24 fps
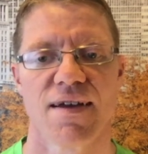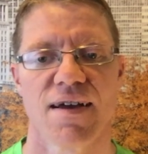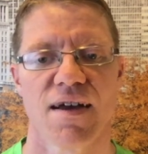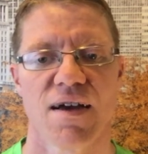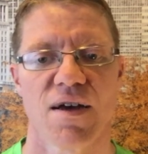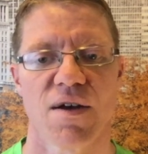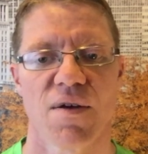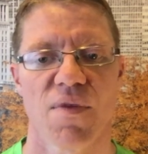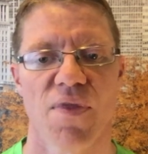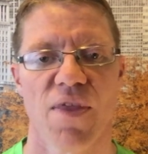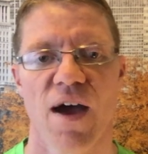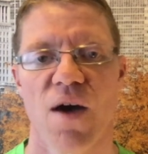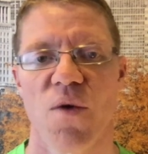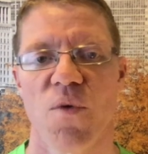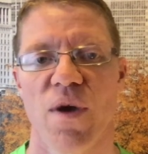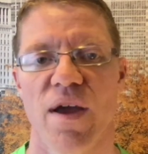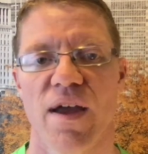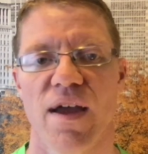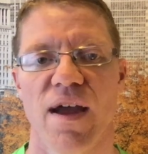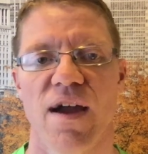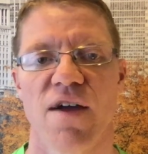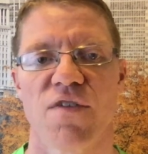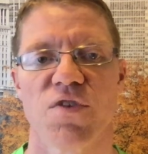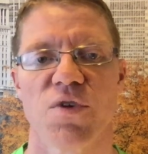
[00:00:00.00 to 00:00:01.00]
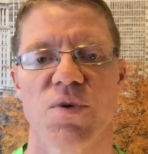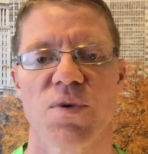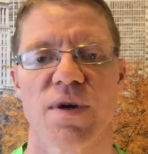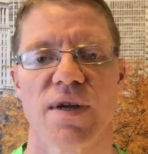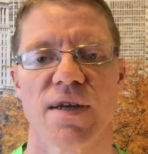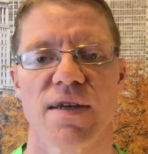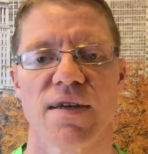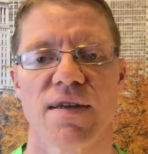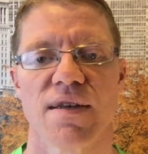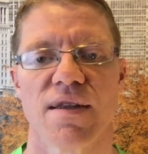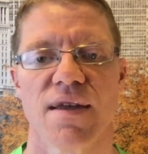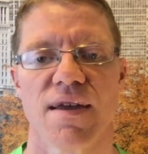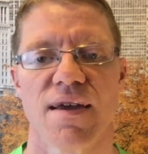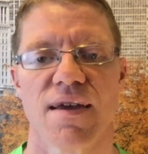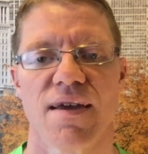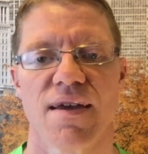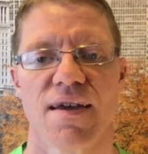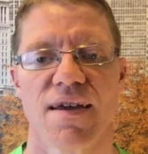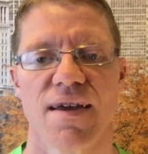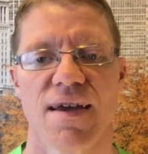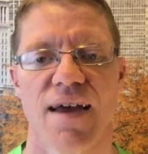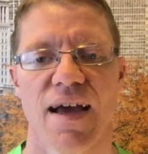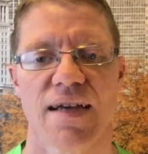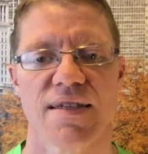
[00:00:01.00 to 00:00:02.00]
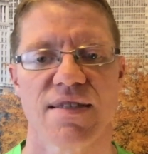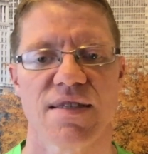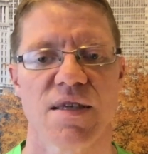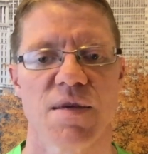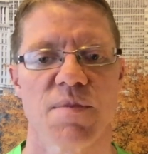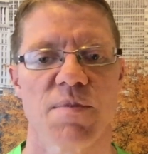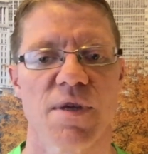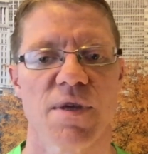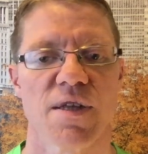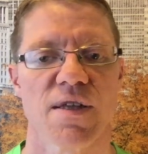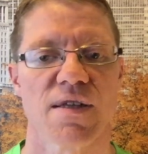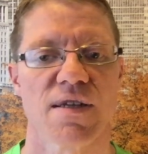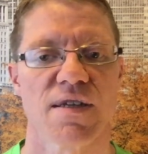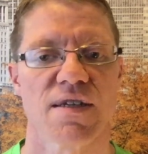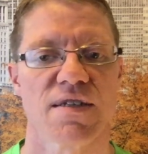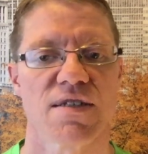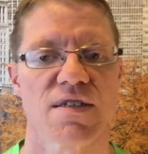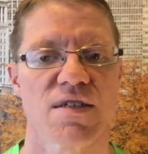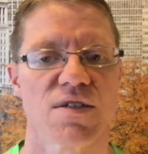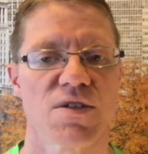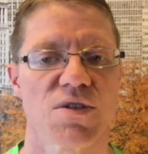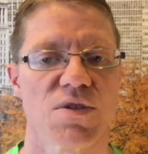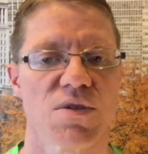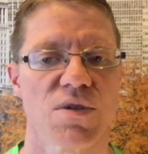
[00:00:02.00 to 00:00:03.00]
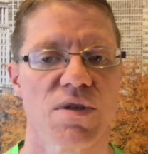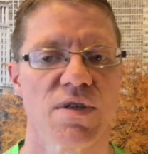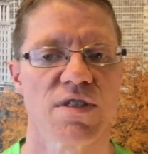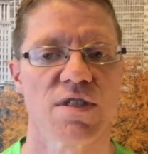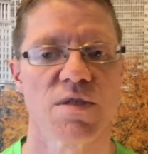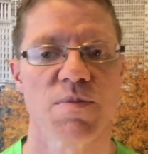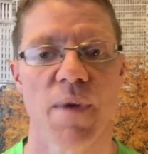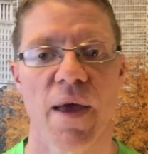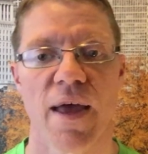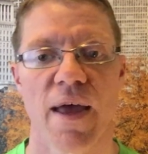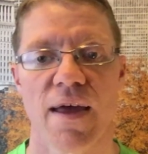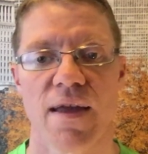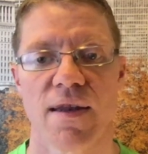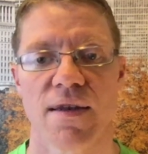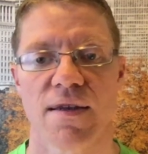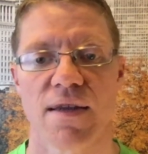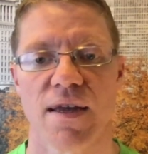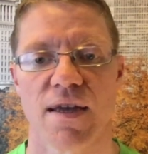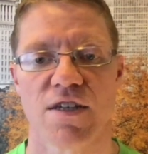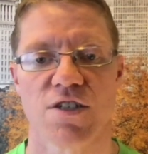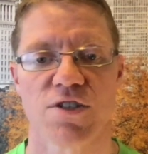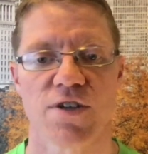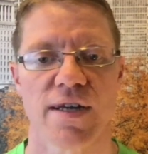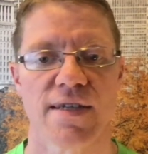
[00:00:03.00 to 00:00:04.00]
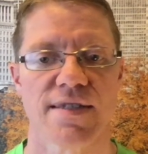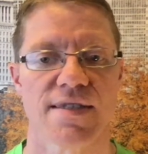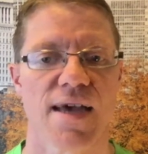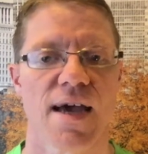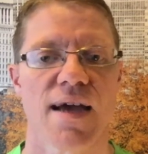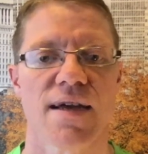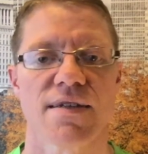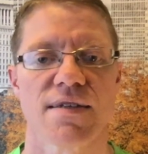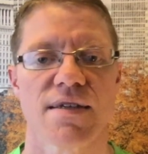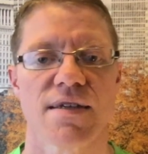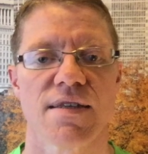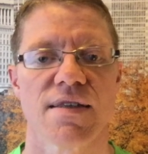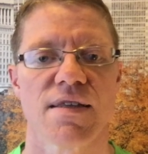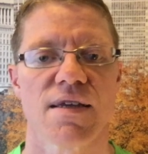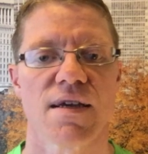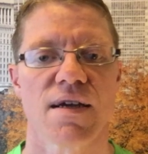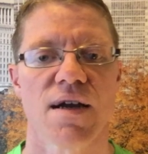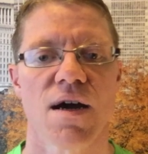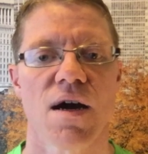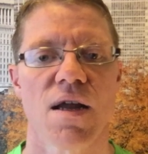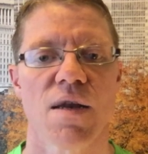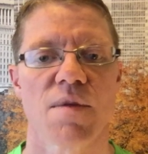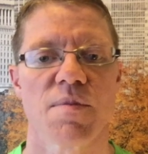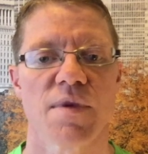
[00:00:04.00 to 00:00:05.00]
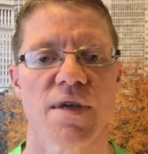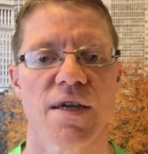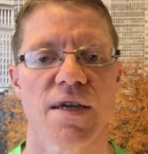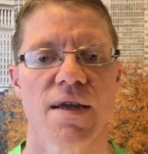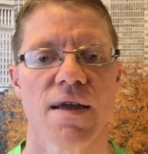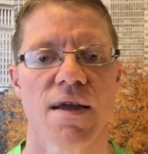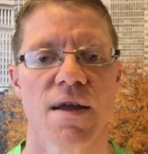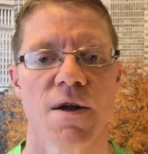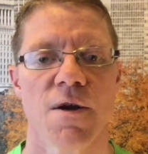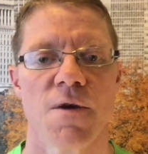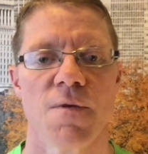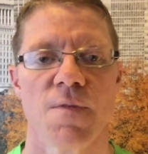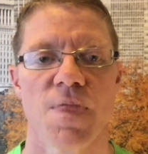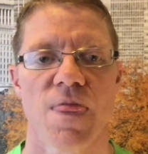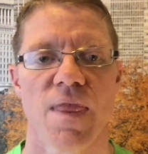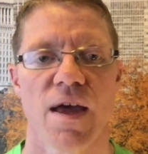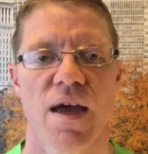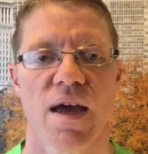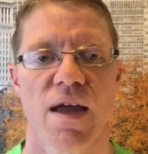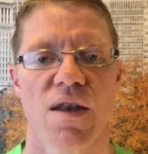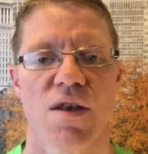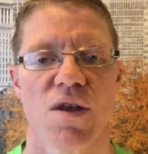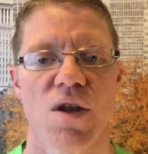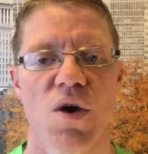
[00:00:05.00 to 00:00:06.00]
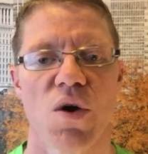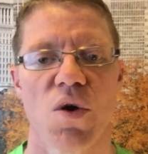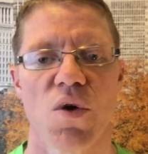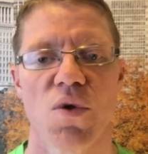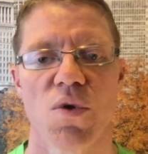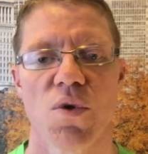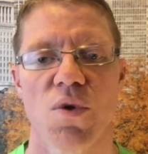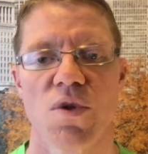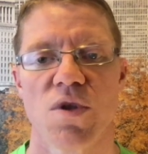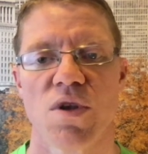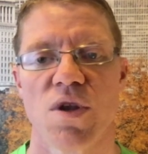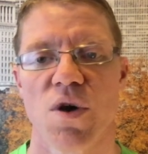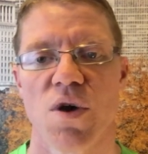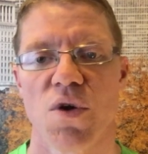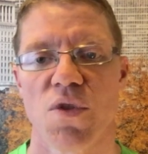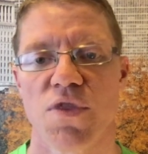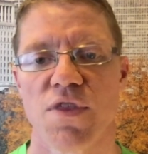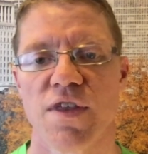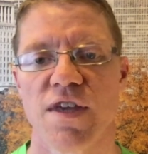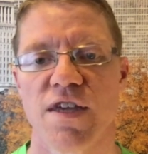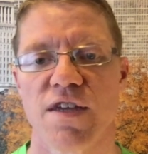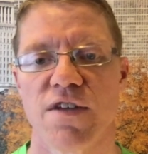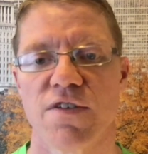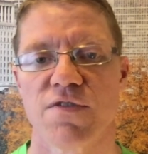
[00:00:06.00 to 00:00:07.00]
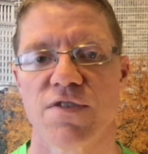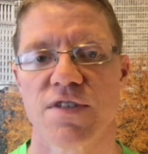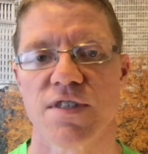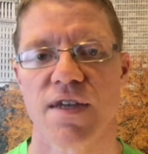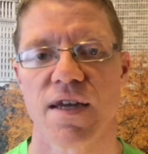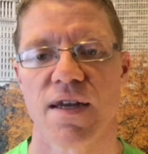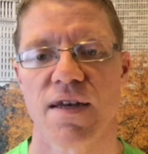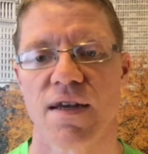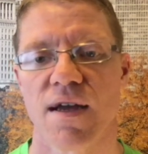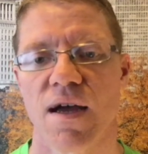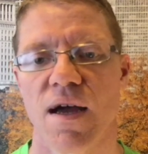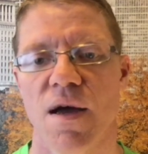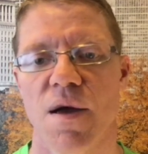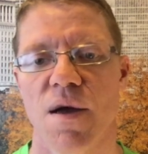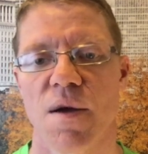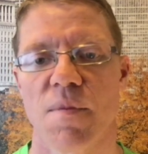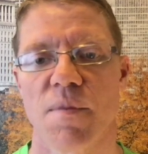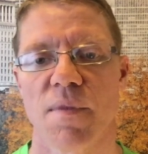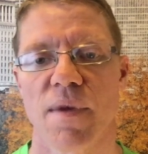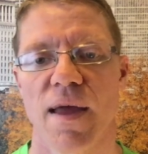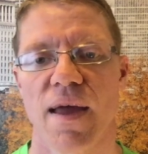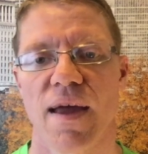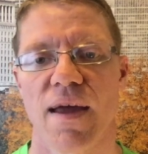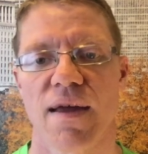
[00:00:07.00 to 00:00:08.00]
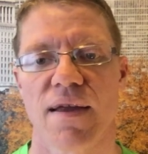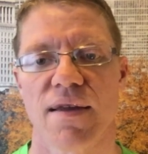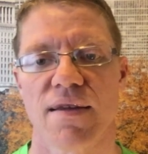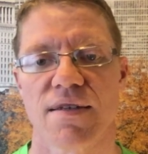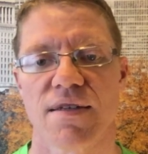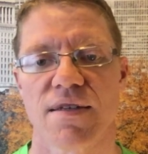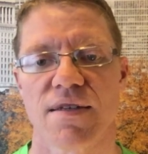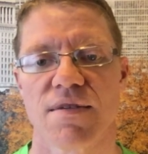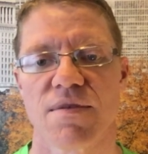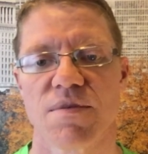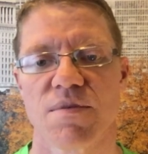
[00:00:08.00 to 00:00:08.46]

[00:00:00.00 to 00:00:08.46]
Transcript: That way everyone has the ability to spend and transact in the economy, and no thieves can come and